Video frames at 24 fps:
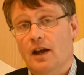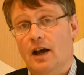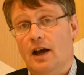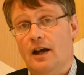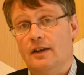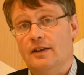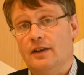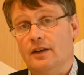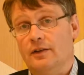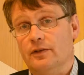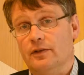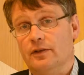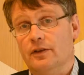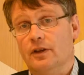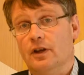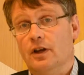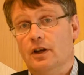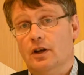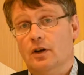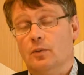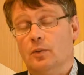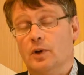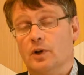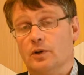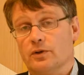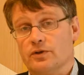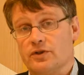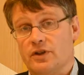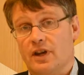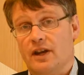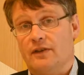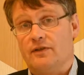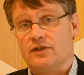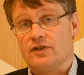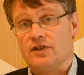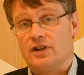And then we also
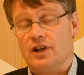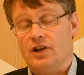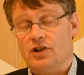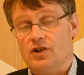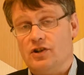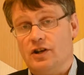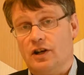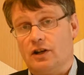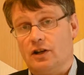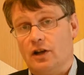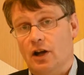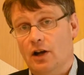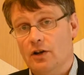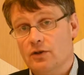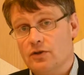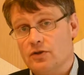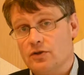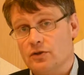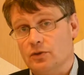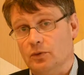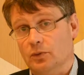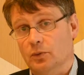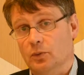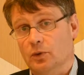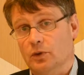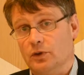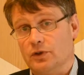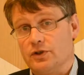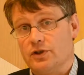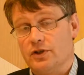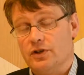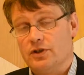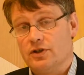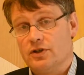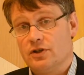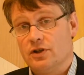have a station in coastal
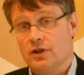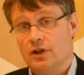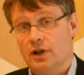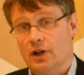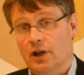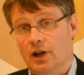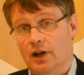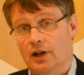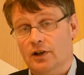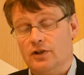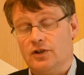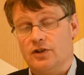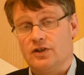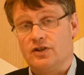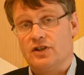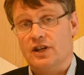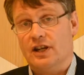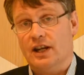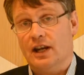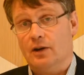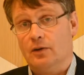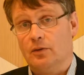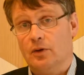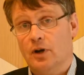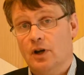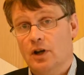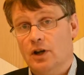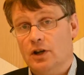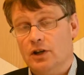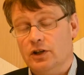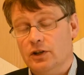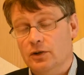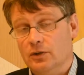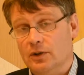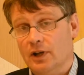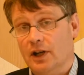waters to see how
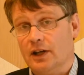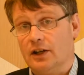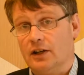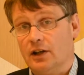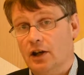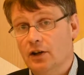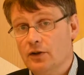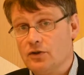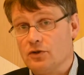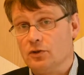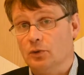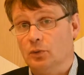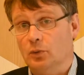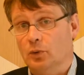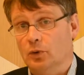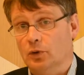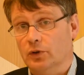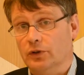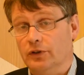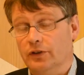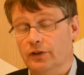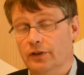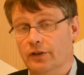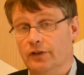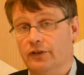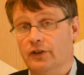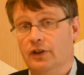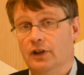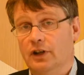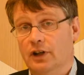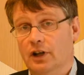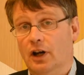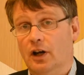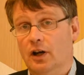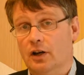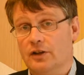UK coastal waters
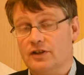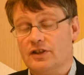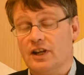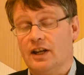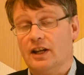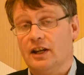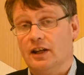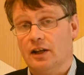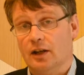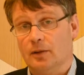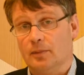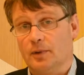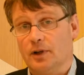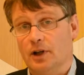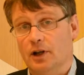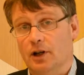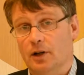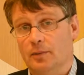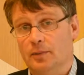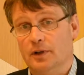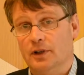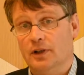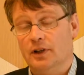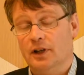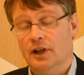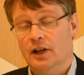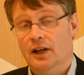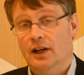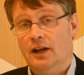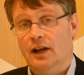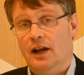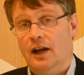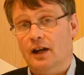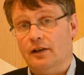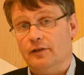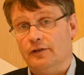are taking up carbon.
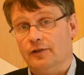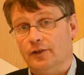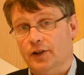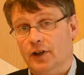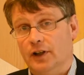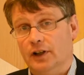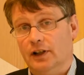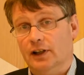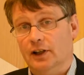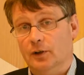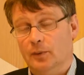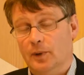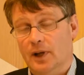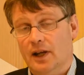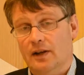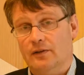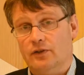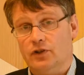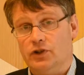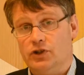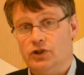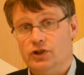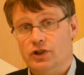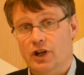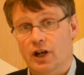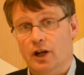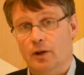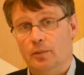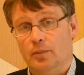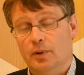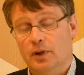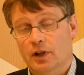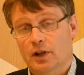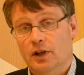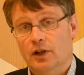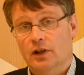And finally, we have a ship
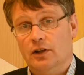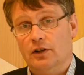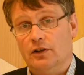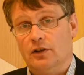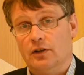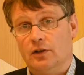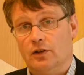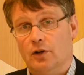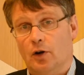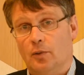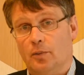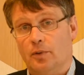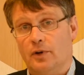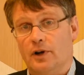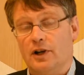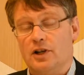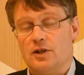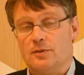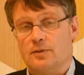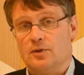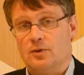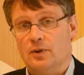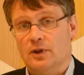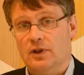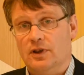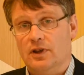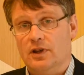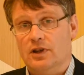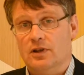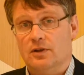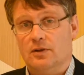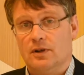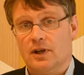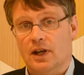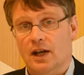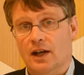that operates between the
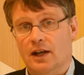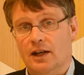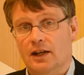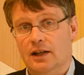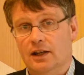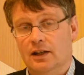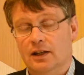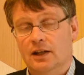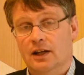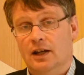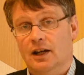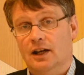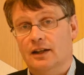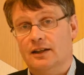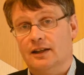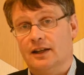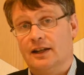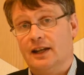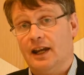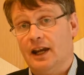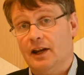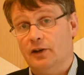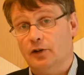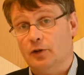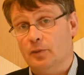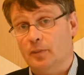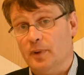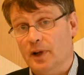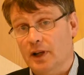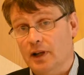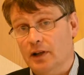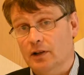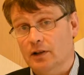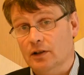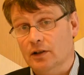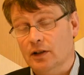UK and the
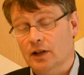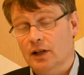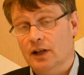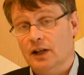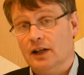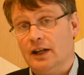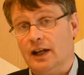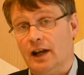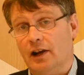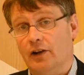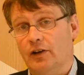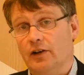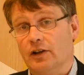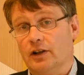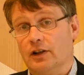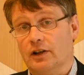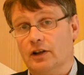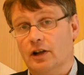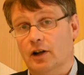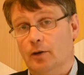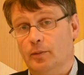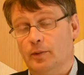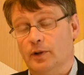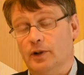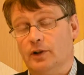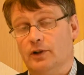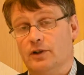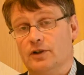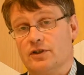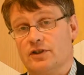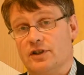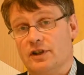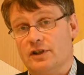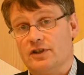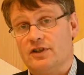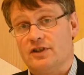Caribbean, carrying a carbon
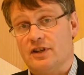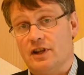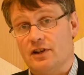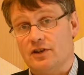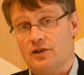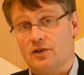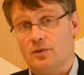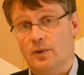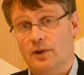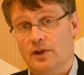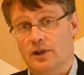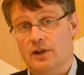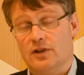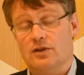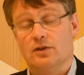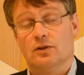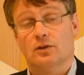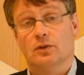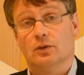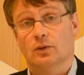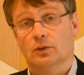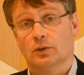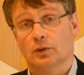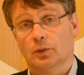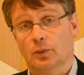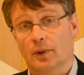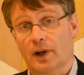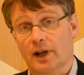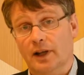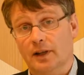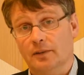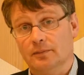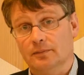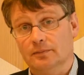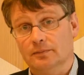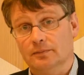dioxide sensor with it all the way.